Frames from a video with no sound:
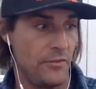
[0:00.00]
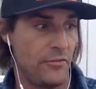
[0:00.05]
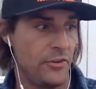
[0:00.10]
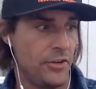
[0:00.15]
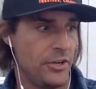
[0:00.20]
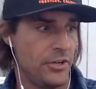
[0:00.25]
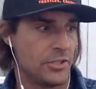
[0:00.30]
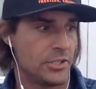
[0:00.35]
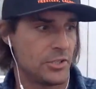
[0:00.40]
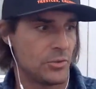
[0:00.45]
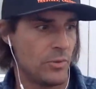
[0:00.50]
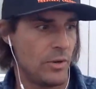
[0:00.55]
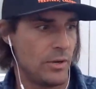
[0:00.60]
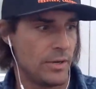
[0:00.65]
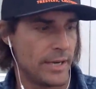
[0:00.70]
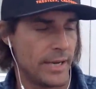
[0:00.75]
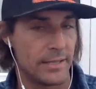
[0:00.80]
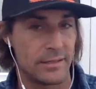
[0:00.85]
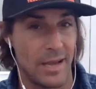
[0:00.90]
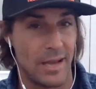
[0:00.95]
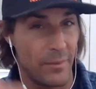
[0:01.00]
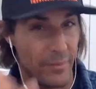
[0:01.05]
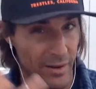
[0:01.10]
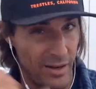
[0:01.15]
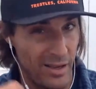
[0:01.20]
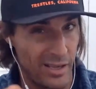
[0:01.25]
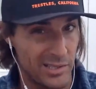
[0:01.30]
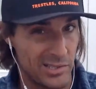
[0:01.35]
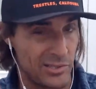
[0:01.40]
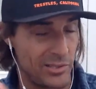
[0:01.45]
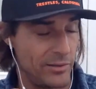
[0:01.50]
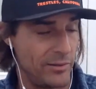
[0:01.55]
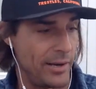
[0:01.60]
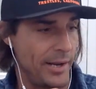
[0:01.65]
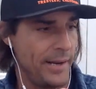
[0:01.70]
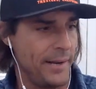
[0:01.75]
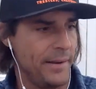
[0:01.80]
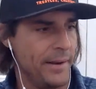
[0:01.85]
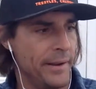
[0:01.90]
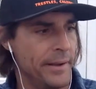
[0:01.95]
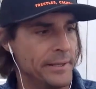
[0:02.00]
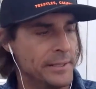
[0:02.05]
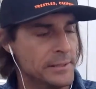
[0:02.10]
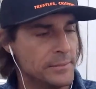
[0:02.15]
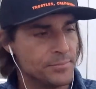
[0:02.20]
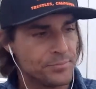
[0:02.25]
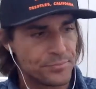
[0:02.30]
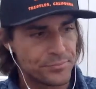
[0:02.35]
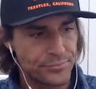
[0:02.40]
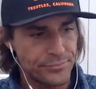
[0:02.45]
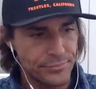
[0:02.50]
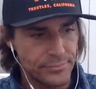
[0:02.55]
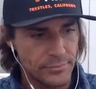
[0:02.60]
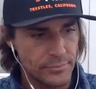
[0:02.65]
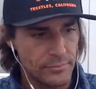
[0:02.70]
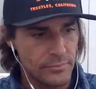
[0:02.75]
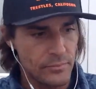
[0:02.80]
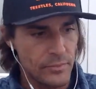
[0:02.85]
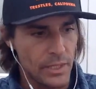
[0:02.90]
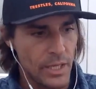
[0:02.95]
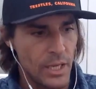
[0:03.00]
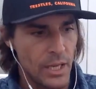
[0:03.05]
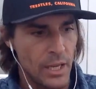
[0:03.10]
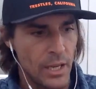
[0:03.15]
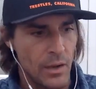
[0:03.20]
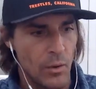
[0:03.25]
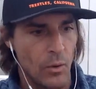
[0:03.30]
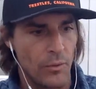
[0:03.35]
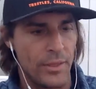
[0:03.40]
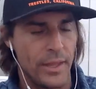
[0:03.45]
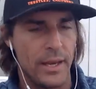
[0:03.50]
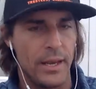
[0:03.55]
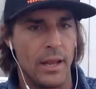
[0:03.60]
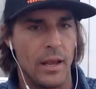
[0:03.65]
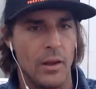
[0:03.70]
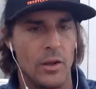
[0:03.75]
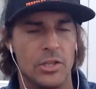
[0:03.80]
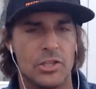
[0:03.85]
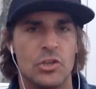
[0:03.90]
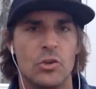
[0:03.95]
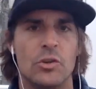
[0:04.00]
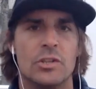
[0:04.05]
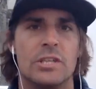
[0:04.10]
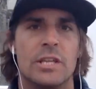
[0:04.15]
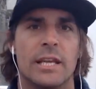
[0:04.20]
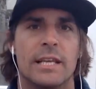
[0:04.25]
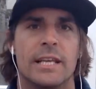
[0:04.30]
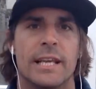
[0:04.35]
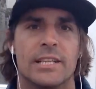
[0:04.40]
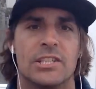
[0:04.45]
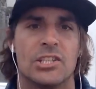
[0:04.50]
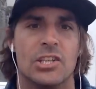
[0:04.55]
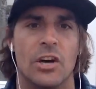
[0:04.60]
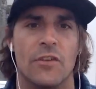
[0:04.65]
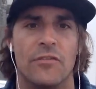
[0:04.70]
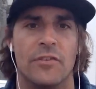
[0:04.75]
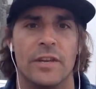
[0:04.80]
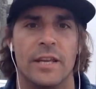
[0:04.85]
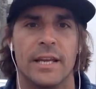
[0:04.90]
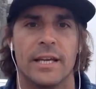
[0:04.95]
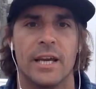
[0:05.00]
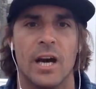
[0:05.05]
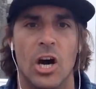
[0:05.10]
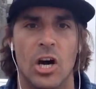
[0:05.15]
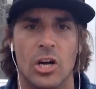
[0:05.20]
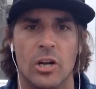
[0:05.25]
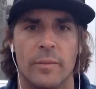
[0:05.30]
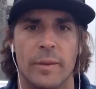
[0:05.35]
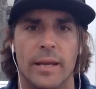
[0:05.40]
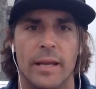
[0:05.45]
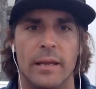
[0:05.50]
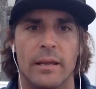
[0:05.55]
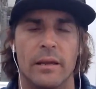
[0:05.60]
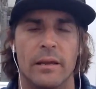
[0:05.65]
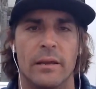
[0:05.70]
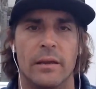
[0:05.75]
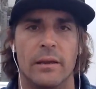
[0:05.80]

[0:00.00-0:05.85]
for years as well, guys. I've been a hustler, right? Well, then as soon as it gets tough in the economy,